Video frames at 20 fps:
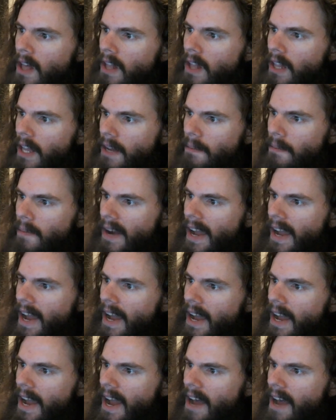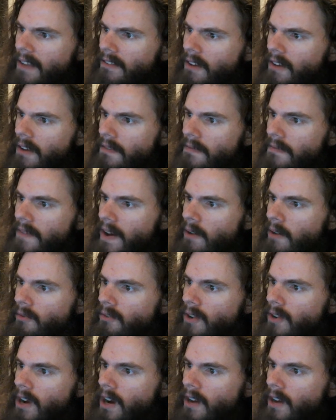led by Azov
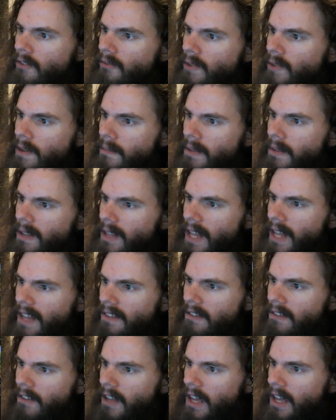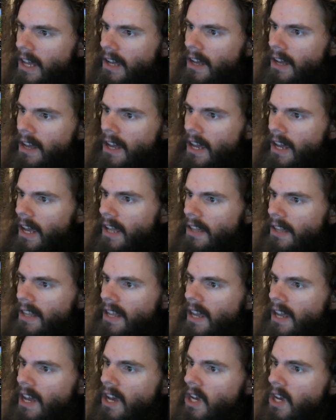founder Andrei Biletsky, and
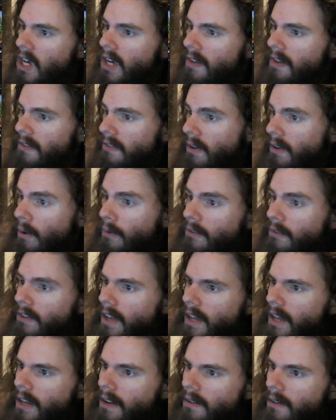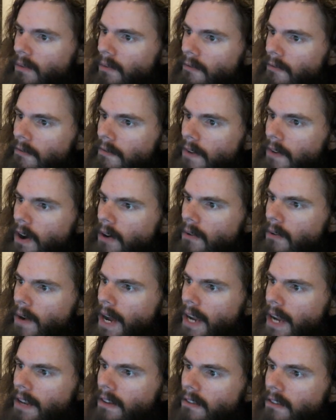the associated far
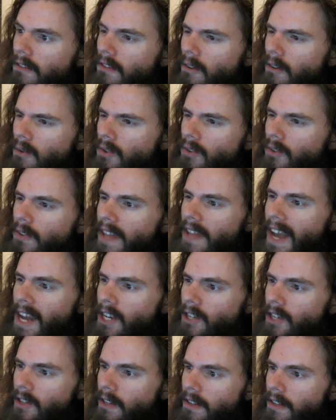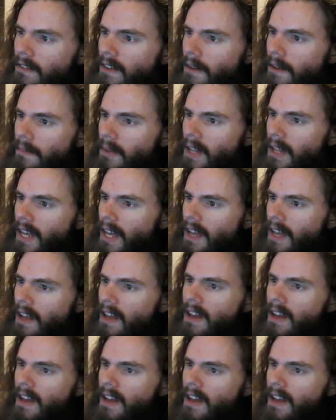right Social National Assembly.